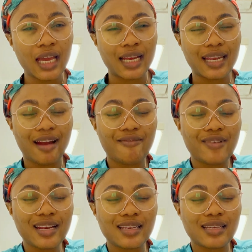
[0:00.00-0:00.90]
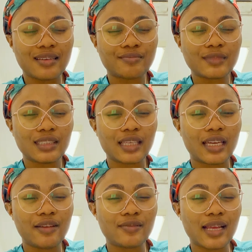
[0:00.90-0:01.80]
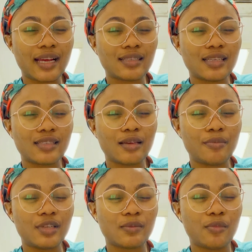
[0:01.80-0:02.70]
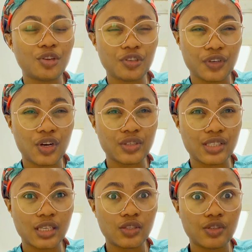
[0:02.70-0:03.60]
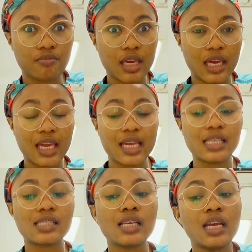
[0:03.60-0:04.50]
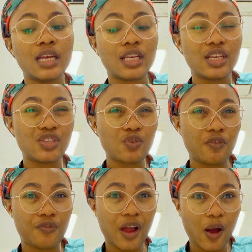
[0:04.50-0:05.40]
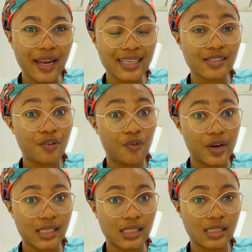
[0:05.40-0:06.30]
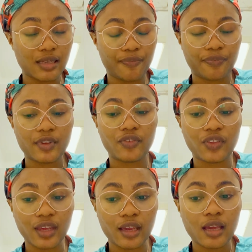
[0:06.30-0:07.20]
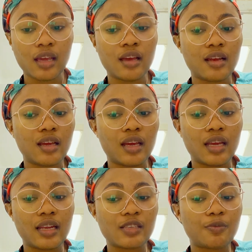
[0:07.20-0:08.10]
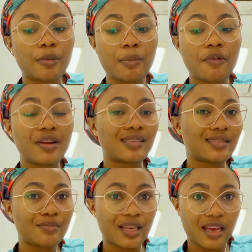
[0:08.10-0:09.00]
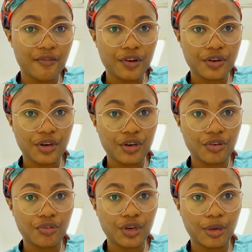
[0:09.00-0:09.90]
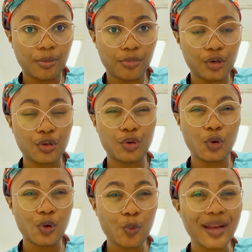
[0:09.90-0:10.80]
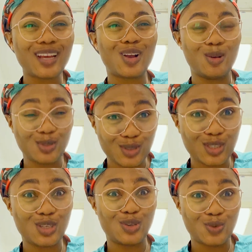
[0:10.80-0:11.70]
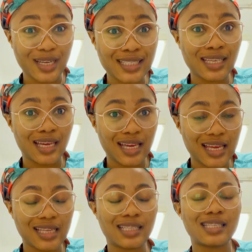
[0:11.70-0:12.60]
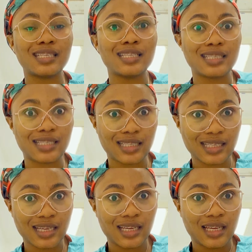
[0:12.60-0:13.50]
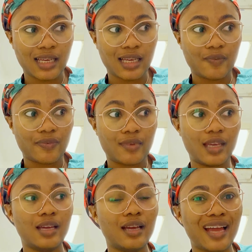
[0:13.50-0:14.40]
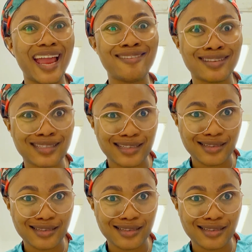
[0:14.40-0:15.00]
that really is much of a concern to me is the issue of violence and racism. See, there's probably racism in every other country, but when it comes to the USA, it says high risk.